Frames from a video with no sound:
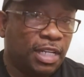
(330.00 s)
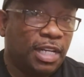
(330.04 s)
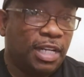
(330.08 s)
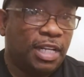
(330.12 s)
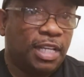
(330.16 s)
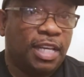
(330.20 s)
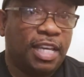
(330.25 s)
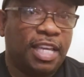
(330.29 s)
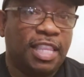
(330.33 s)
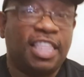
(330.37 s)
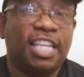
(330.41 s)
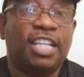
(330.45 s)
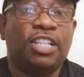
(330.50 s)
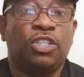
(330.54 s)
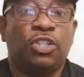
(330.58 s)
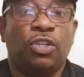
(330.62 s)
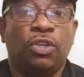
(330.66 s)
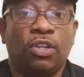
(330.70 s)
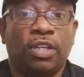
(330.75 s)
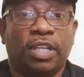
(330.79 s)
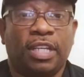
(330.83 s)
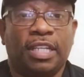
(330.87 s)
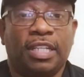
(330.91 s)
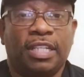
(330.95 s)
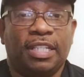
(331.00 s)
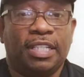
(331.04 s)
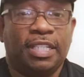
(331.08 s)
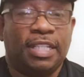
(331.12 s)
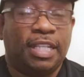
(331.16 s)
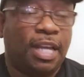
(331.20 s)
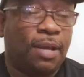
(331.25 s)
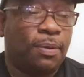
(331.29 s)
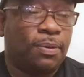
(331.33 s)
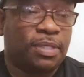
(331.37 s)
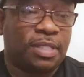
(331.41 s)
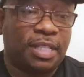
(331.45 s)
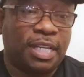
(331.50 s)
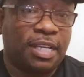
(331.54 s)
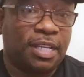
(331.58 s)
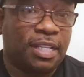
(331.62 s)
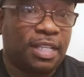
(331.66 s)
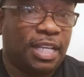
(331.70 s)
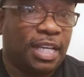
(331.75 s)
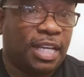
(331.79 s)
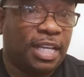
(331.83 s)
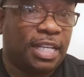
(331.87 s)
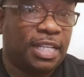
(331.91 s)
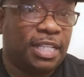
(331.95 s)
and they took it. And I was like,
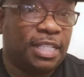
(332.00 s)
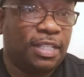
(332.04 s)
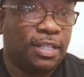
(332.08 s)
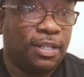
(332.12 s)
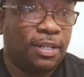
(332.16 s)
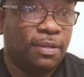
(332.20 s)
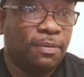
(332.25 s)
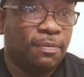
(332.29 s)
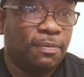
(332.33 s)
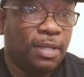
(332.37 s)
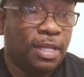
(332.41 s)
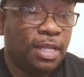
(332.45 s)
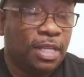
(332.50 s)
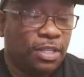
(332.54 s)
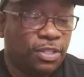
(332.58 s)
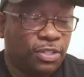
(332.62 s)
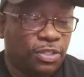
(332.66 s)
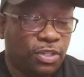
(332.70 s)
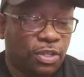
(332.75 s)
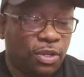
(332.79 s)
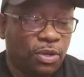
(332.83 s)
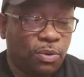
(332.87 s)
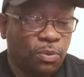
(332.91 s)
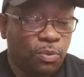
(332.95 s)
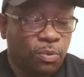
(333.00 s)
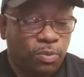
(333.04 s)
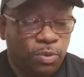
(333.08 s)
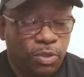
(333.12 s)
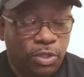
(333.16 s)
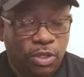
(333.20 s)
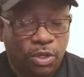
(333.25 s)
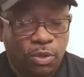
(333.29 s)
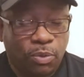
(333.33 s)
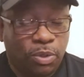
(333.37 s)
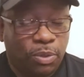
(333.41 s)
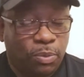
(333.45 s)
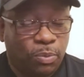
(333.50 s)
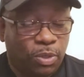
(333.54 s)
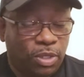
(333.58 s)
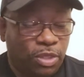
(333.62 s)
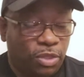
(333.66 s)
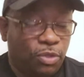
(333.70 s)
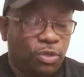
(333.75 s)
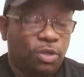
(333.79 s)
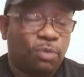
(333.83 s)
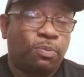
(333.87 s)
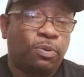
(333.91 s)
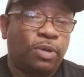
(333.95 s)
glad, you know. So, you know, we went
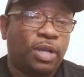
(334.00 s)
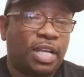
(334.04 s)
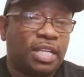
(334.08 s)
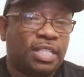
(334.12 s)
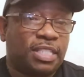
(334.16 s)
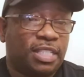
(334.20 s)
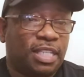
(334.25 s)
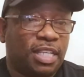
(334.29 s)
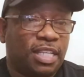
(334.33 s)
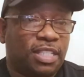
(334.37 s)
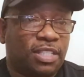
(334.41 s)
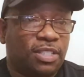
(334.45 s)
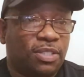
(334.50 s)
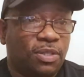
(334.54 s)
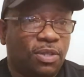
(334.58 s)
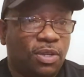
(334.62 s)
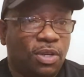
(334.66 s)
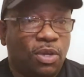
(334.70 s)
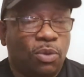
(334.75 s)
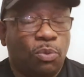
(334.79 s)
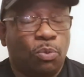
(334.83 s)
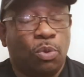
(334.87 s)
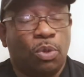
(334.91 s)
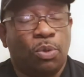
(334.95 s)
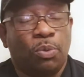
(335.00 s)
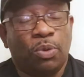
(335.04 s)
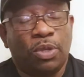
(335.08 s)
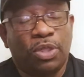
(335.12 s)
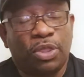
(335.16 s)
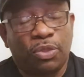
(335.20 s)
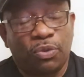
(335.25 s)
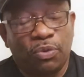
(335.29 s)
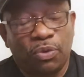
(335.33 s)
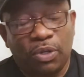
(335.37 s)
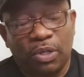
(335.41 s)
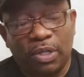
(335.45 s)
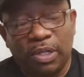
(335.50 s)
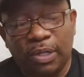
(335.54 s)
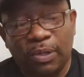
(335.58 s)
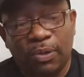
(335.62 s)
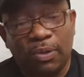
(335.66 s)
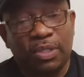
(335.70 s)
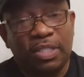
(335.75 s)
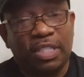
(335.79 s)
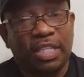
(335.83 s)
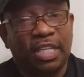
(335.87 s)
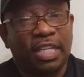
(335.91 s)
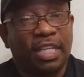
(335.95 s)
through the process, we went through
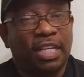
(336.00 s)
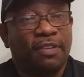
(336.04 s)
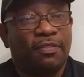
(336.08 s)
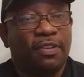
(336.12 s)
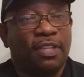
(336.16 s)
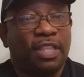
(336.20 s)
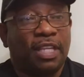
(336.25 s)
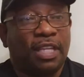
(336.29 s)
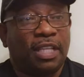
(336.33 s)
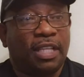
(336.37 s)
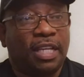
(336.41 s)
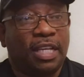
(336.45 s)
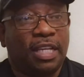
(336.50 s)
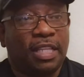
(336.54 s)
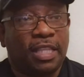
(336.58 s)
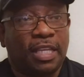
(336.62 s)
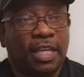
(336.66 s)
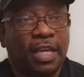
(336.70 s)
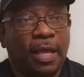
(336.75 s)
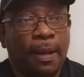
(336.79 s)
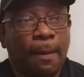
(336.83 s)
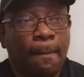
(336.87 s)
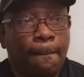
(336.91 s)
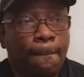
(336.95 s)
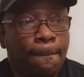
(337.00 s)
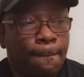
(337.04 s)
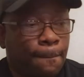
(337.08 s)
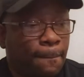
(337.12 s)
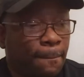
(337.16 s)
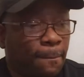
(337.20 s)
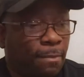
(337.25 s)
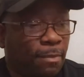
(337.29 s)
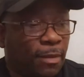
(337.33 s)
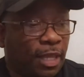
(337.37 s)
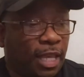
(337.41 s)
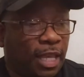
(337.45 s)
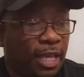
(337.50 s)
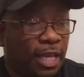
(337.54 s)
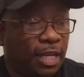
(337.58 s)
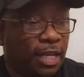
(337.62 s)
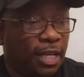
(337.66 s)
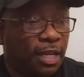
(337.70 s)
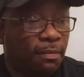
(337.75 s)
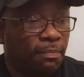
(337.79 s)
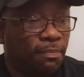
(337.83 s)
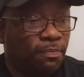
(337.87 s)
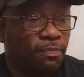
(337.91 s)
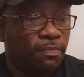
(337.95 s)
closing and everything like that.
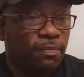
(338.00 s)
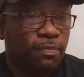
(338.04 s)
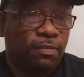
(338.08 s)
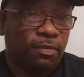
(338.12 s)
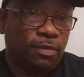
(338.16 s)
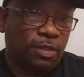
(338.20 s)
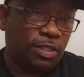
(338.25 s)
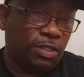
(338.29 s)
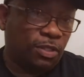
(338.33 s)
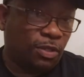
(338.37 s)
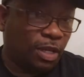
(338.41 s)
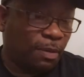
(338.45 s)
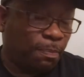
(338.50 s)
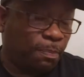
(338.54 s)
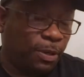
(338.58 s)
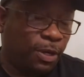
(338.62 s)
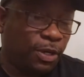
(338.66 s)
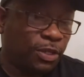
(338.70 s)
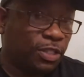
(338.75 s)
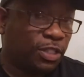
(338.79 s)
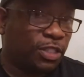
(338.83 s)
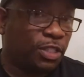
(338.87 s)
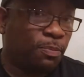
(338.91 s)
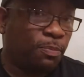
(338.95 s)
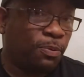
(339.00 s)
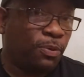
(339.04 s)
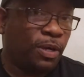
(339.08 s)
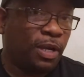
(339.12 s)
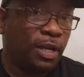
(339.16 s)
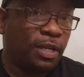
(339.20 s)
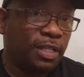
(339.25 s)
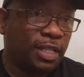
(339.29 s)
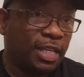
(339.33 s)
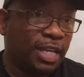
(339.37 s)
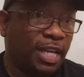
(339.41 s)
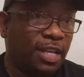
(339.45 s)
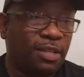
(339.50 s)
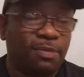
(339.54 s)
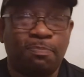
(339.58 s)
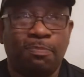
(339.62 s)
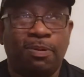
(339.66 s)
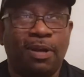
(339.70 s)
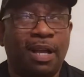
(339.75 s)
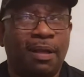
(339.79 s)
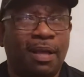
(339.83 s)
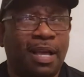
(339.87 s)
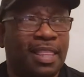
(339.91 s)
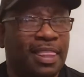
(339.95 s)
And so I purchased the house,
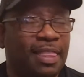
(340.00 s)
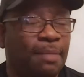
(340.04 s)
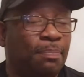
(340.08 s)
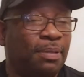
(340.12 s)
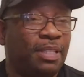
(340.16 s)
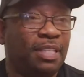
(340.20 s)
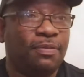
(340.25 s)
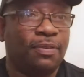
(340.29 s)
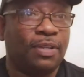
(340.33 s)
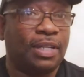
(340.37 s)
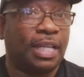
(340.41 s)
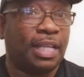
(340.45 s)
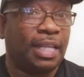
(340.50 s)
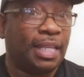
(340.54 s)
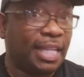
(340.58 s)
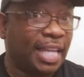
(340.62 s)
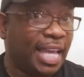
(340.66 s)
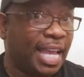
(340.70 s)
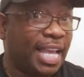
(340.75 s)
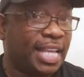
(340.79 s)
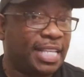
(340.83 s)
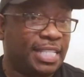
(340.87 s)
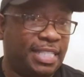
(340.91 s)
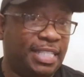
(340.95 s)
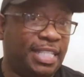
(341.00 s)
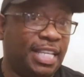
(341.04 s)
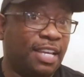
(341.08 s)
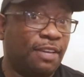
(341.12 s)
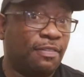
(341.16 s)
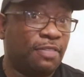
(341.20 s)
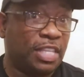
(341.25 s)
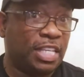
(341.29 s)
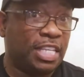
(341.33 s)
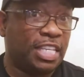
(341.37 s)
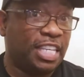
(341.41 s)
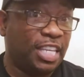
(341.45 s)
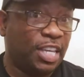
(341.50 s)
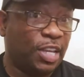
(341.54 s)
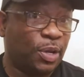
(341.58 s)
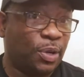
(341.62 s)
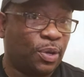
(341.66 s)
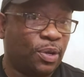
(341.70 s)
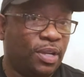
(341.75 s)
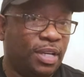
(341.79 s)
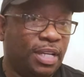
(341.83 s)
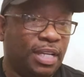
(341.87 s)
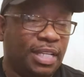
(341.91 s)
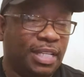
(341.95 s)
I believe on the last day of the
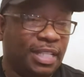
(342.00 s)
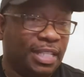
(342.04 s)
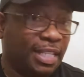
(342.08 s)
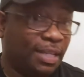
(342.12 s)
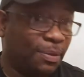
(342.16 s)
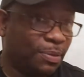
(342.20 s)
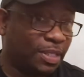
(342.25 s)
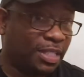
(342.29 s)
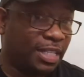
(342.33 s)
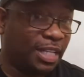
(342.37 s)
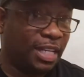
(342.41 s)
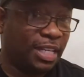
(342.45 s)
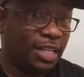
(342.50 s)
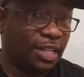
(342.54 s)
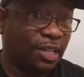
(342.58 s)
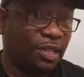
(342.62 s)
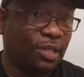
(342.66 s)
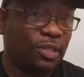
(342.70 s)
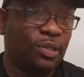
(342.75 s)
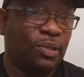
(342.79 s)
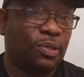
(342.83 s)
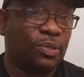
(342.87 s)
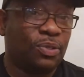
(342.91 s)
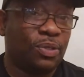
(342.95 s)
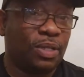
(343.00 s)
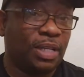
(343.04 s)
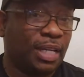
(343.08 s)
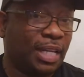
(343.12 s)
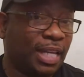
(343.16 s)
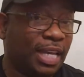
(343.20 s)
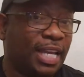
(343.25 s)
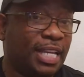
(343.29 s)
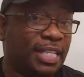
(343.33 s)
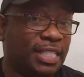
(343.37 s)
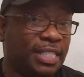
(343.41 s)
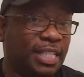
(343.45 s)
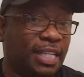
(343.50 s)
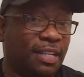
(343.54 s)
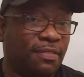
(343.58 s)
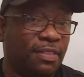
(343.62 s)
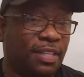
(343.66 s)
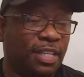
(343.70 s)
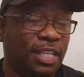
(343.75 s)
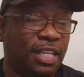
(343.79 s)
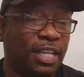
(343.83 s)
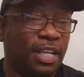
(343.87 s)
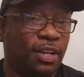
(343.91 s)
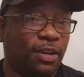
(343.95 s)
year. It was cutting it close on the last day of the
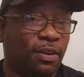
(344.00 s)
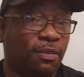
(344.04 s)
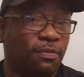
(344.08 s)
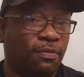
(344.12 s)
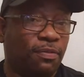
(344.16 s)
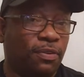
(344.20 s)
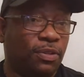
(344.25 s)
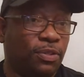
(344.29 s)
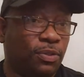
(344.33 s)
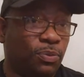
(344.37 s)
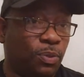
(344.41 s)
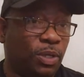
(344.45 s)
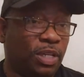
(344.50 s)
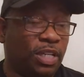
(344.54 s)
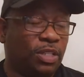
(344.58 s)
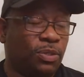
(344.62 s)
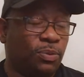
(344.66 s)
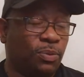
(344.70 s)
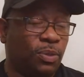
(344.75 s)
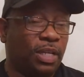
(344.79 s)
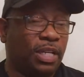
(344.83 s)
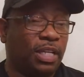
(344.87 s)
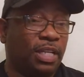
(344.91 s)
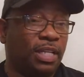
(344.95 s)
year for 2020.